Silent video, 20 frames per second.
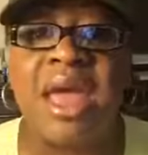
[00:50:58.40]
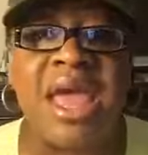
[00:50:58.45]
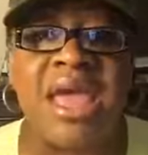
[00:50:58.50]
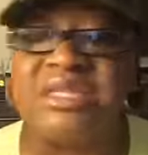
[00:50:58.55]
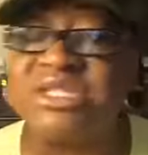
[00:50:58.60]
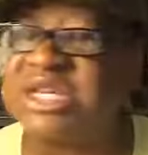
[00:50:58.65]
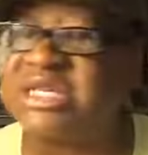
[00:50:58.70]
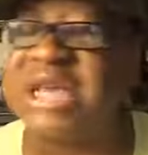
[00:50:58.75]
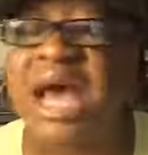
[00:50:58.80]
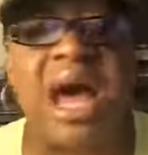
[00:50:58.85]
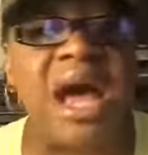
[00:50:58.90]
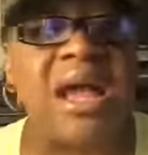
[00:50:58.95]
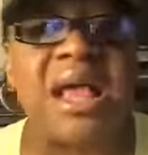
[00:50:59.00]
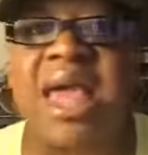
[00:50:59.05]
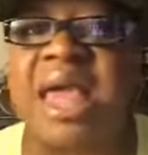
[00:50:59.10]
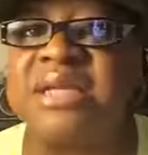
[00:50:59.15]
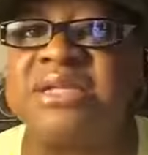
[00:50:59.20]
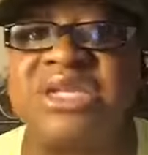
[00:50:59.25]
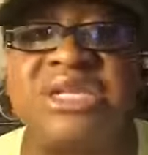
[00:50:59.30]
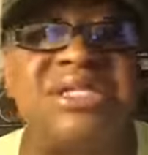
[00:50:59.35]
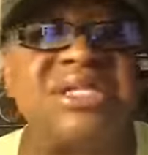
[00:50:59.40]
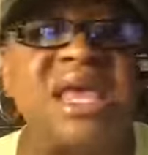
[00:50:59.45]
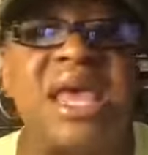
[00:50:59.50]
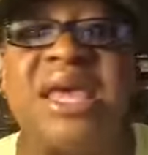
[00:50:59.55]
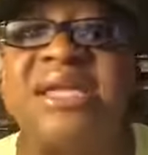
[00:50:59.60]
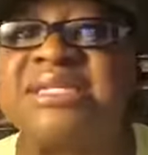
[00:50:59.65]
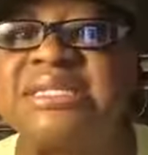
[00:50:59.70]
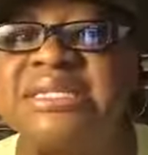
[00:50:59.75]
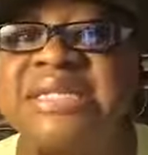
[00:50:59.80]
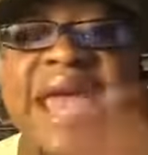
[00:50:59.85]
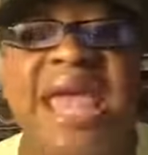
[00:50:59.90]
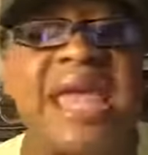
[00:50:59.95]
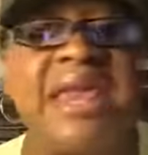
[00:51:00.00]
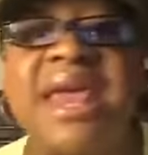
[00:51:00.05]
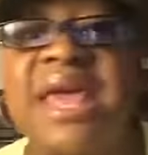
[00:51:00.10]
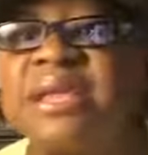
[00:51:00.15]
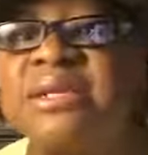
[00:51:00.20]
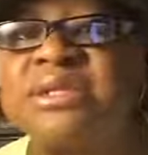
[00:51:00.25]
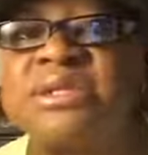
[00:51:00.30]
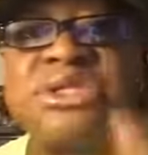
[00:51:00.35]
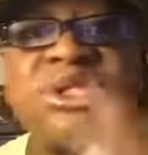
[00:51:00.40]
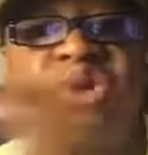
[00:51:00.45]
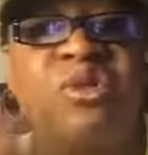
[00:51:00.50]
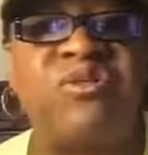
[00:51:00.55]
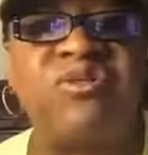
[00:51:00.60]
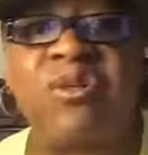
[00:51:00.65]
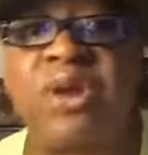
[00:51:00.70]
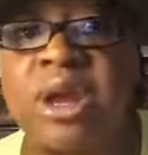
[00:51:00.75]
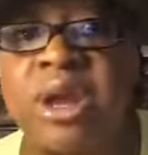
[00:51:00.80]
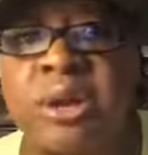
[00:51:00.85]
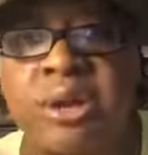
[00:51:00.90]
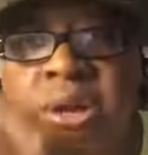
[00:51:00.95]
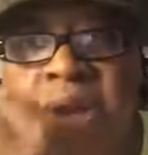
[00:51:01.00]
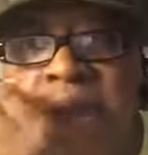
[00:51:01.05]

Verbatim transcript: and just hung and just stayed at two friend girl